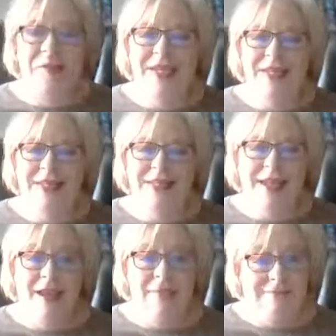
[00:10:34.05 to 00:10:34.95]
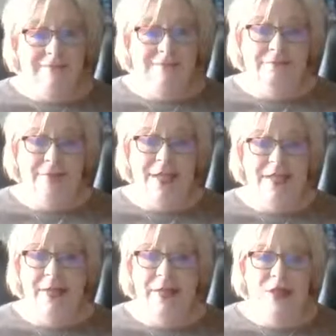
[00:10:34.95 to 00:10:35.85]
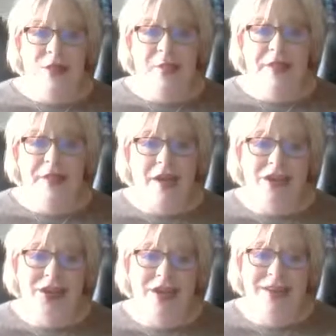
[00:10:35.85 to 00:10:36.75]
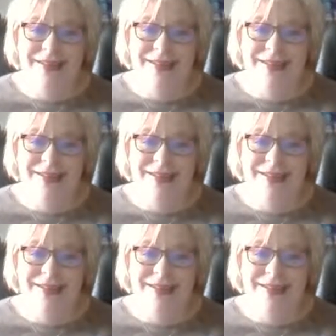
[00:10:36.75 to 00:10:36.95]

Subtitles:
because my stomach told me that I should.